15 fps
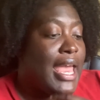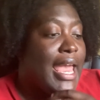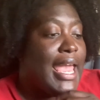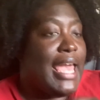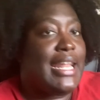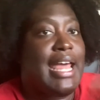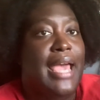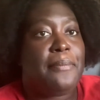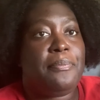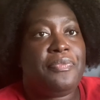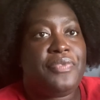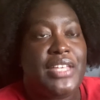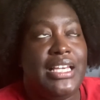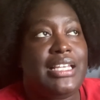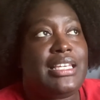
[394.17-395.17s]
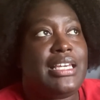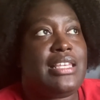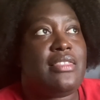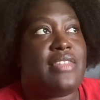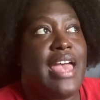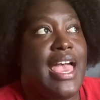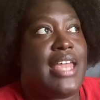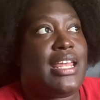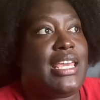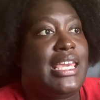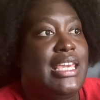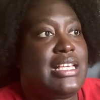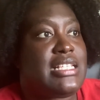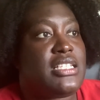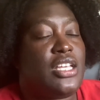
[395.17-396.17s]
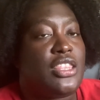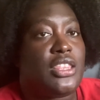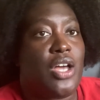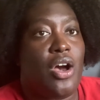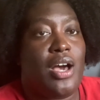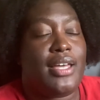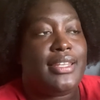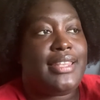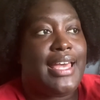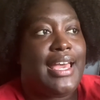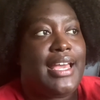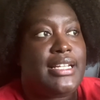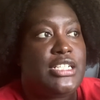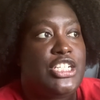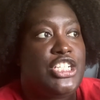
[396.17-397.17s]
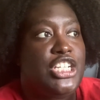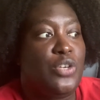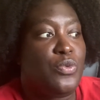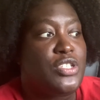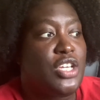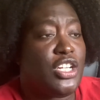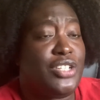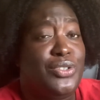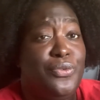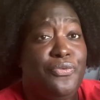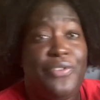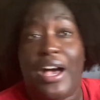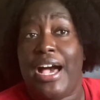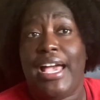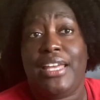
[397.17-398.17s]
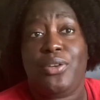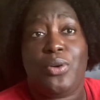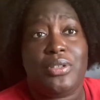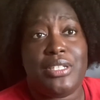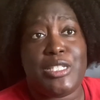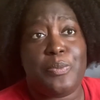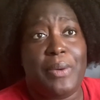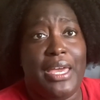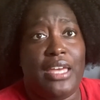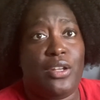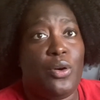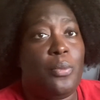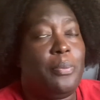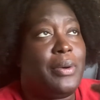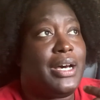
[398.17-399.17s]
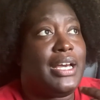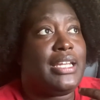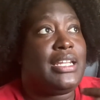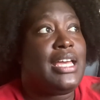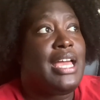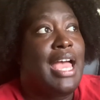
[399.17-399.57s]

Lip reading: And I'm thinking that Issa thought that she was going to do fine on this panel, but